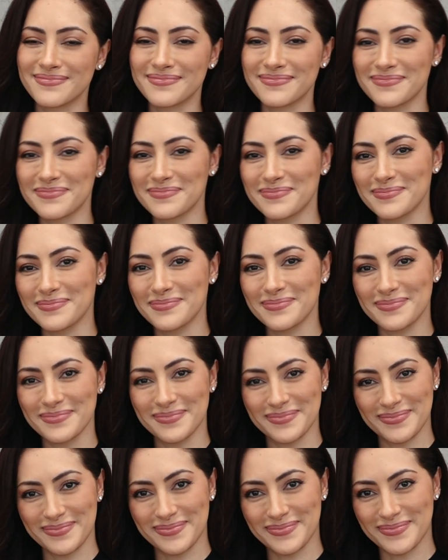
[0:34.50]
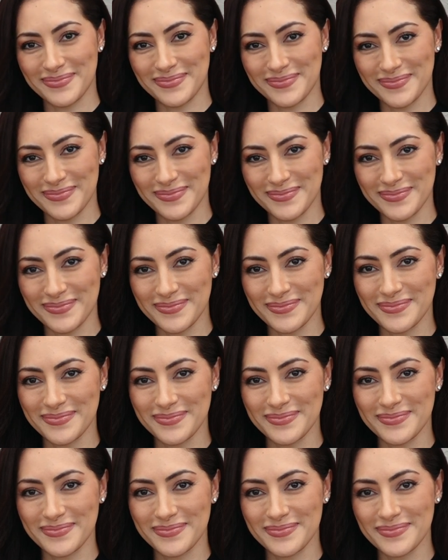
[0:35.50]

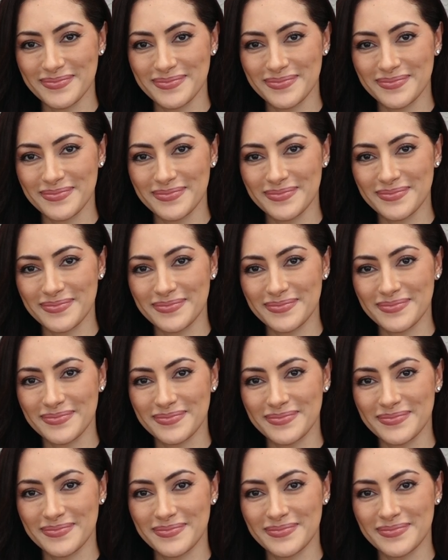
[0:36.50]
(silence)